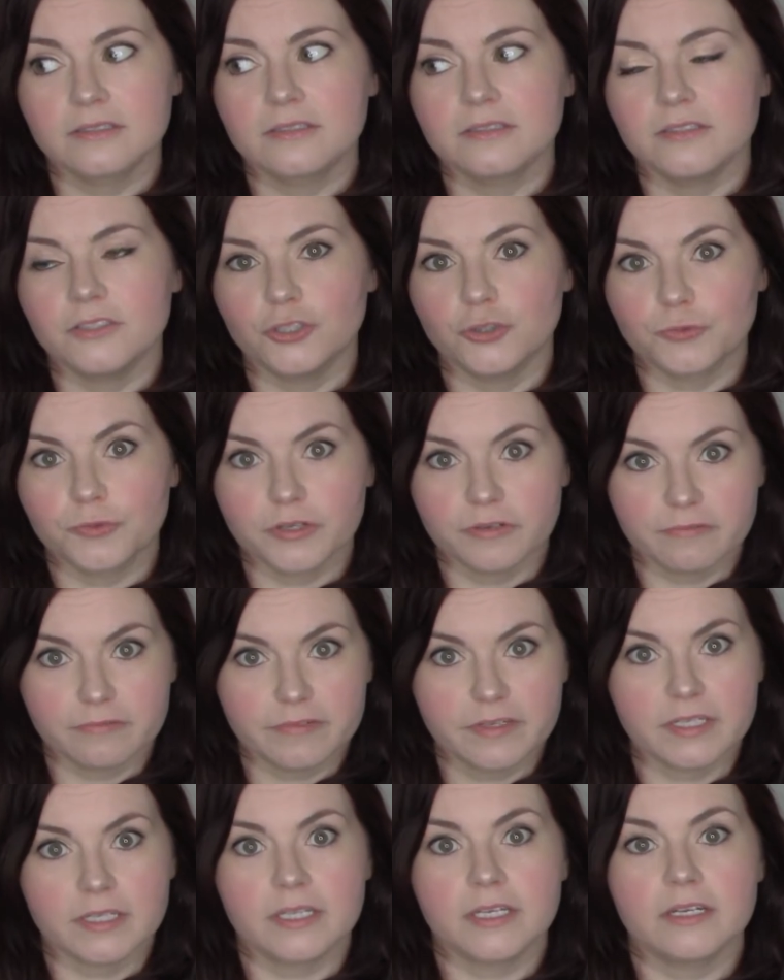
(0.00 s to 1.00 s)
you can
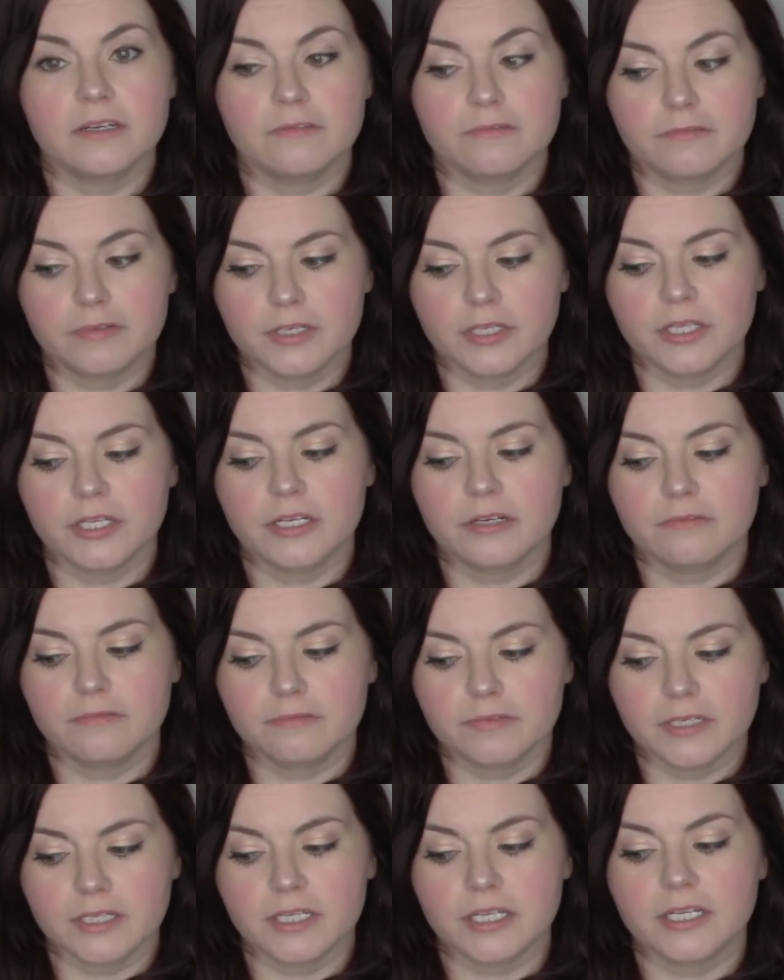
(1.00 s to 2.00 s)
fill it, fill it,
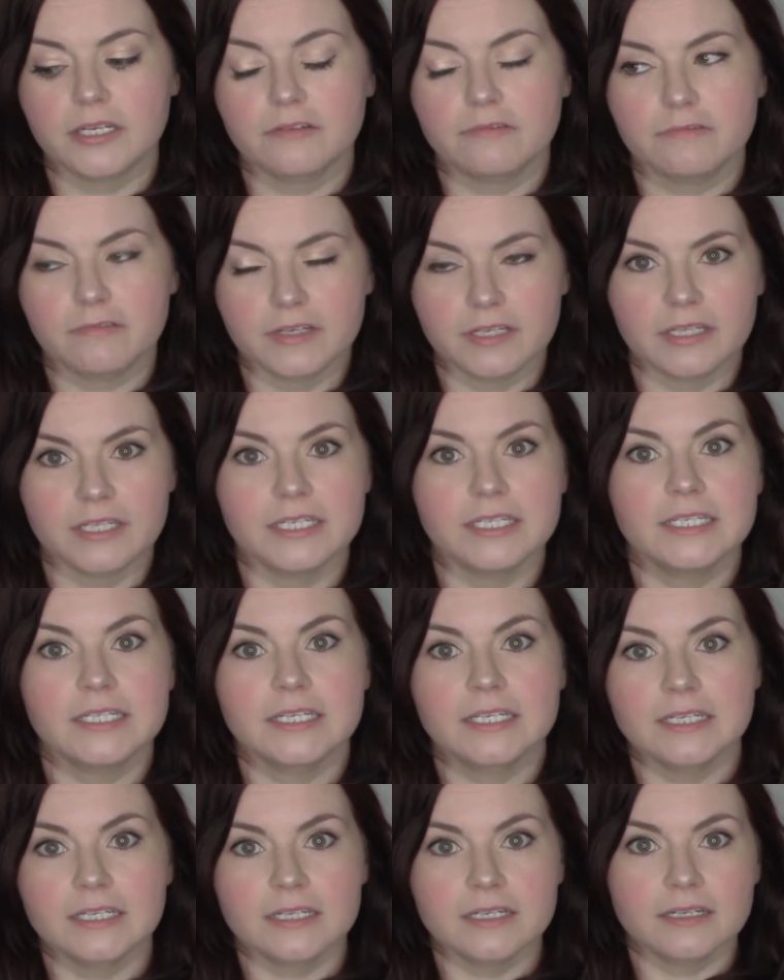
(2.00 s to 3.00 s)
fill it, fill it
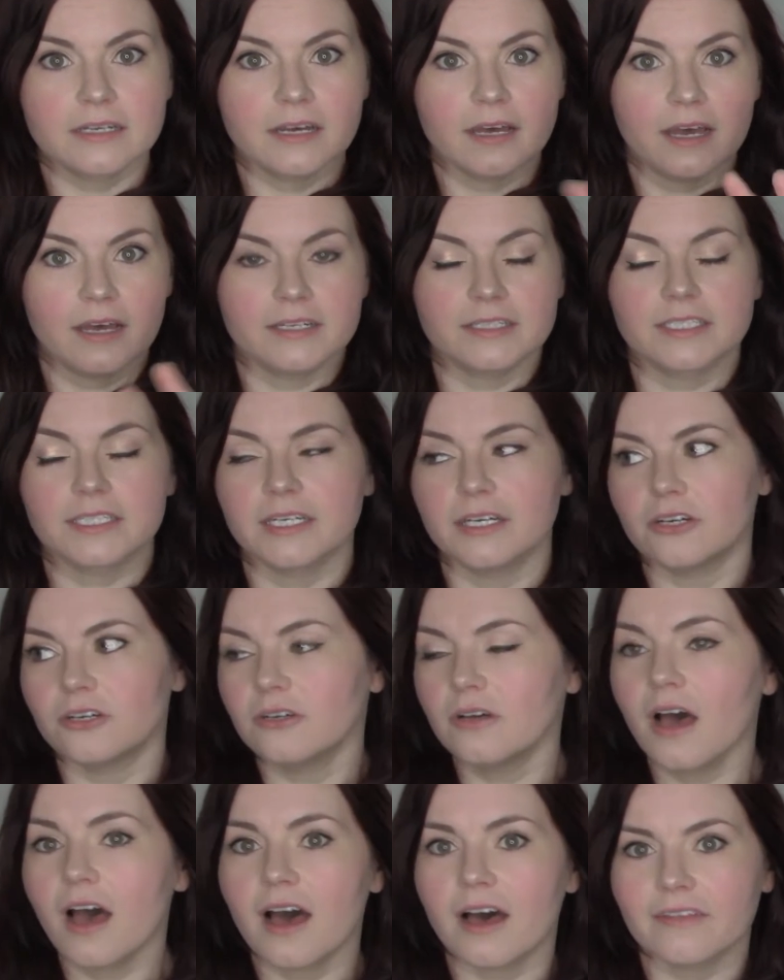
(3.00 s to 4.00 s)
until,
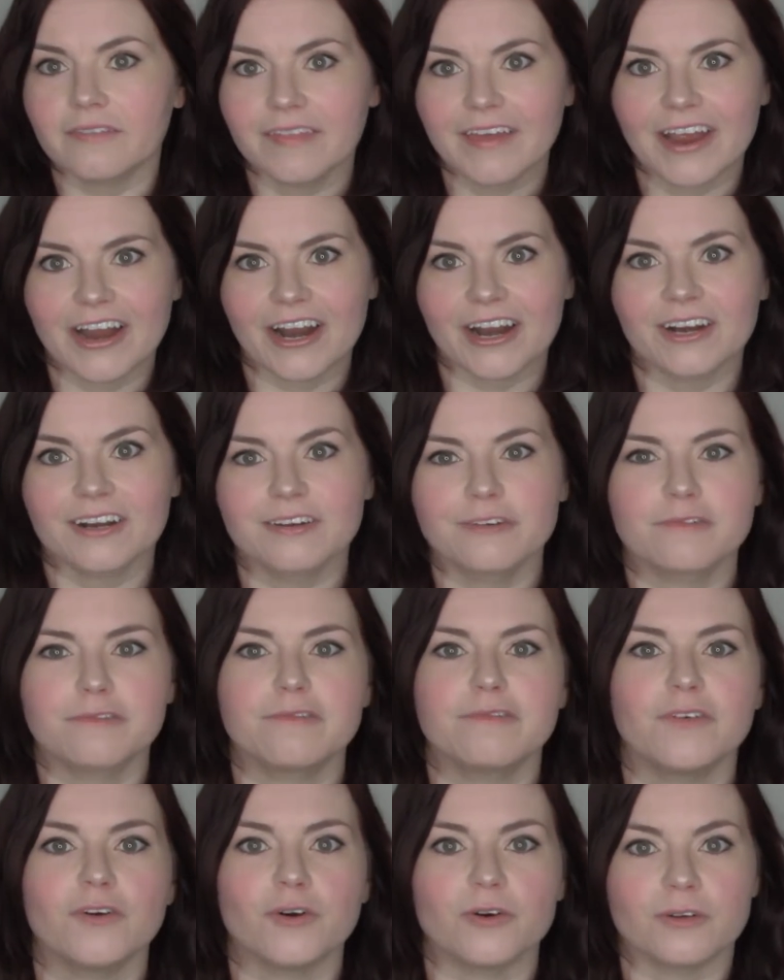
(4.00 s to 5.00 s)
ah, there,
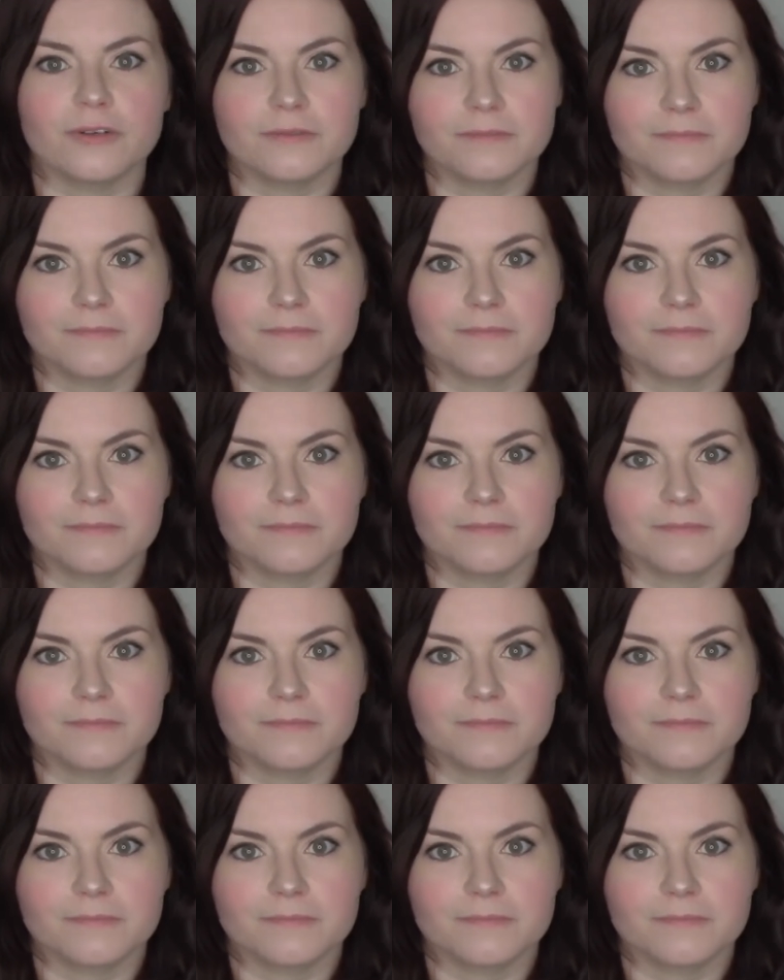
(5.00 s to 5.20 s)
full.